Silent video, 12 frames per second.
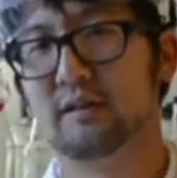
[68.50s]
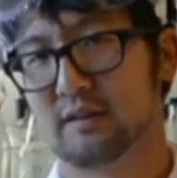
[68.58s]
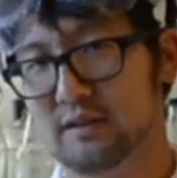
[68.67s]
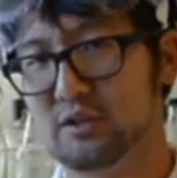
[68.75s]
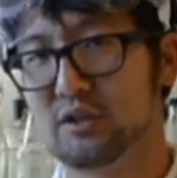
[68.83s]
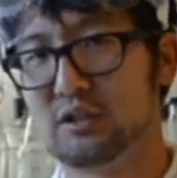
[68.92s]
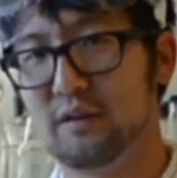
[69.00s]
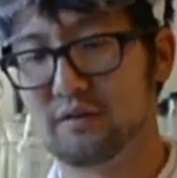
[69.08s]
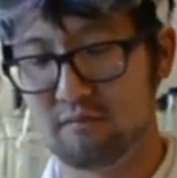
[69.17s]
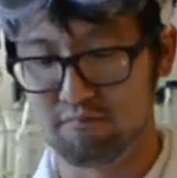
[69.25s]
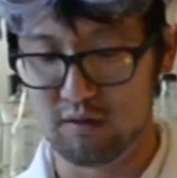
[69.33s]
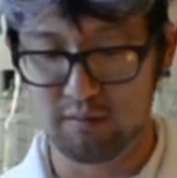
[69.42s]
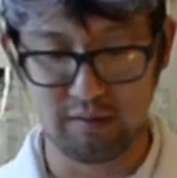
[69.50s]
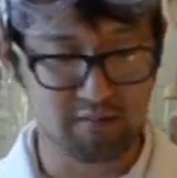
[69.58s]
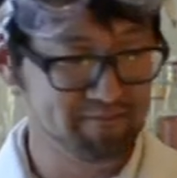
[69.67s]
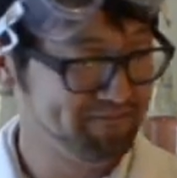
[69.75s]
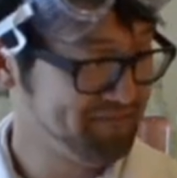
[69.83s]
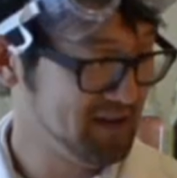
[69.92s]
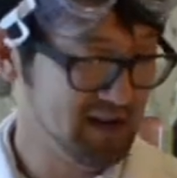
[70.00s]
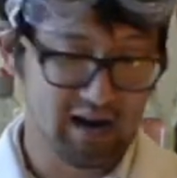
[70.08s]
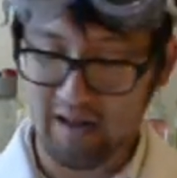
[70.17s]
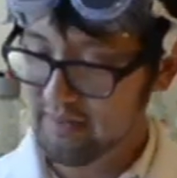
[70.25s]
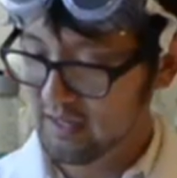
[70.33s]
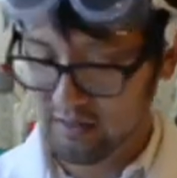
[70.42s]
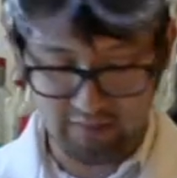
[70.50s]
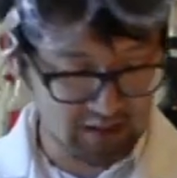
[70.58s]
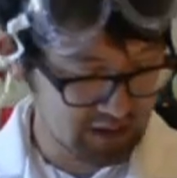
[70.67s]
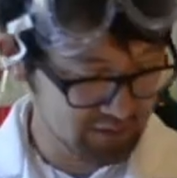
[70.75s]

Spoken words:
Get yourself some bourbon. I think I've got